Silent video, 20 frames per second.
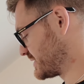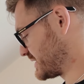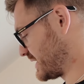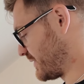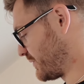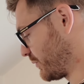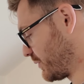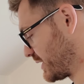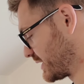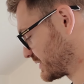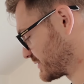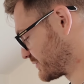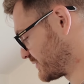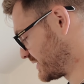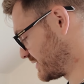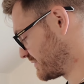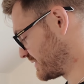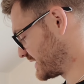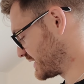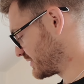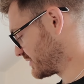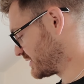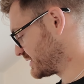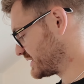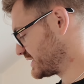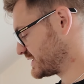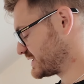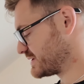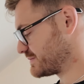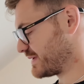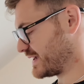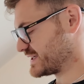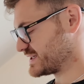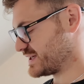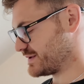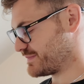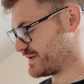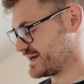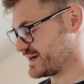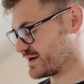It works really, really good. This is basically
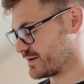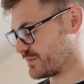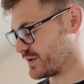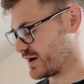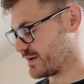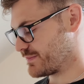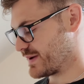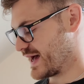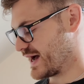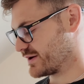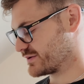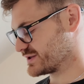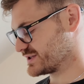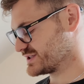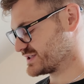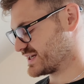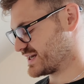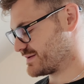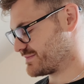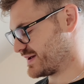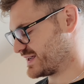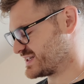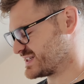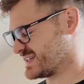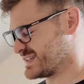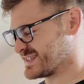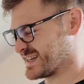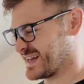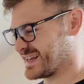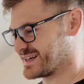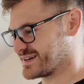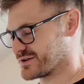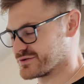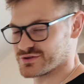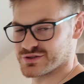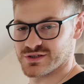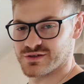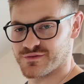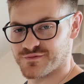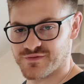peanut butter powder, so they basically take
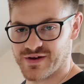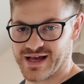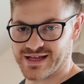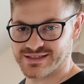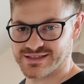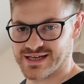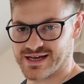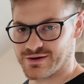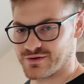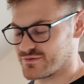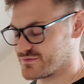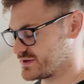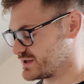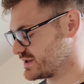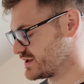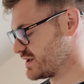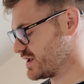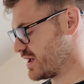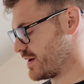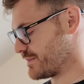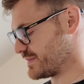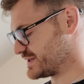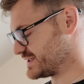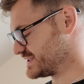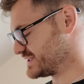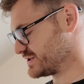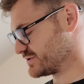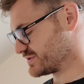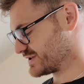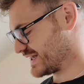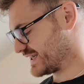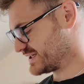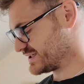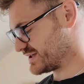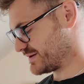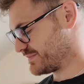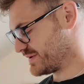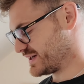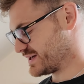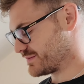loads of the fats out of it, but it still tastes
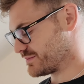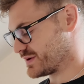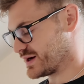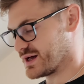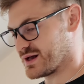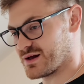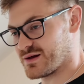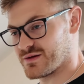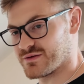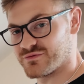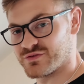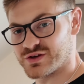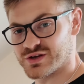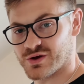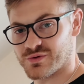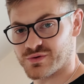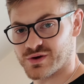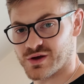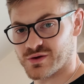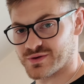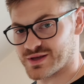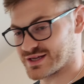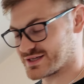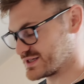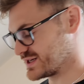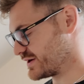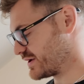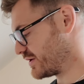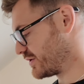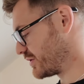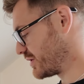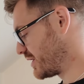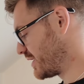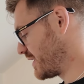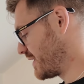like peanut butter. If you don't know, get to know.